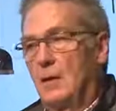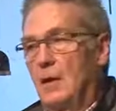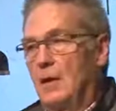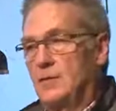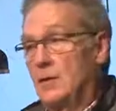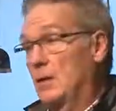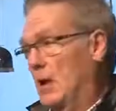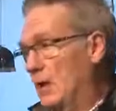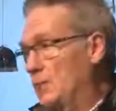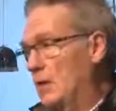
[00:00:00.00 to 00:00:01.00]
Uh, certainly
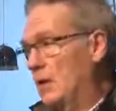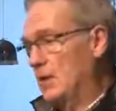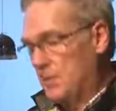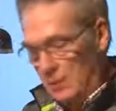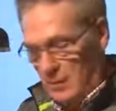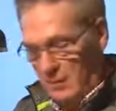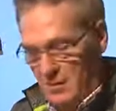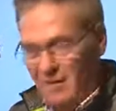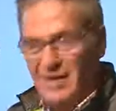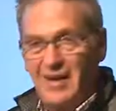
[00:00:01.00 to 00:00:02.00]
I'm realizing
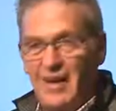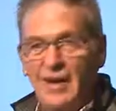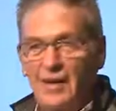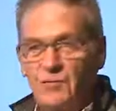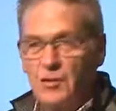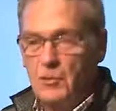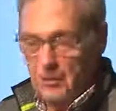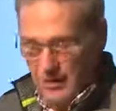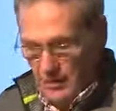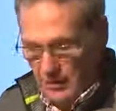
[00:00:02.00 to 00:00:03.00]
that. I have no
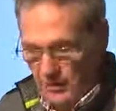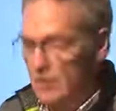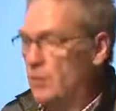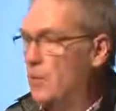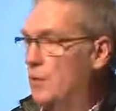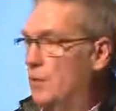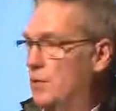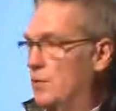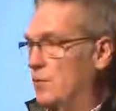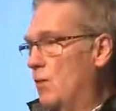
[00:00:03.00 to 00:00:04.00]
clear idea about
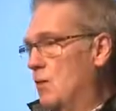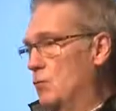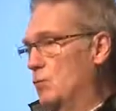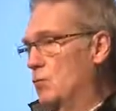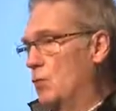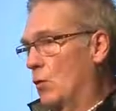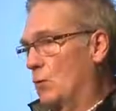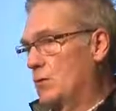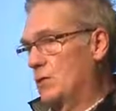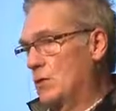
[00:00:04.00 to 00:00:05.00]
whether there are actual
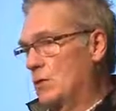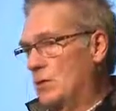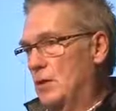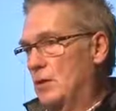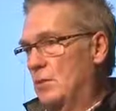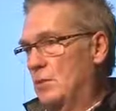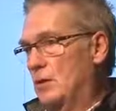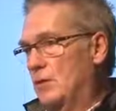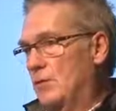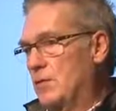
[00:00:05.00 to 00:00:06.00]
jobs associated with a
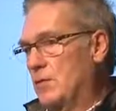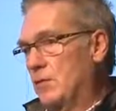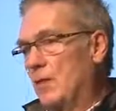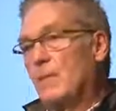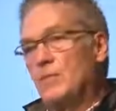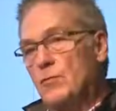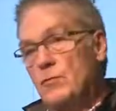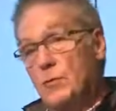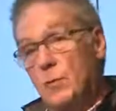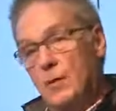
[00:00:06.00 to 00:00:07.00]
lot of this stuff. There
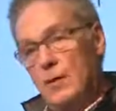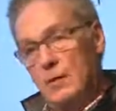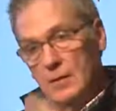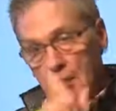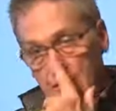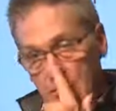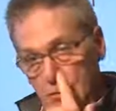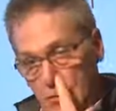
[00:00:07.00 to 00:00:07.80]
is work, yes,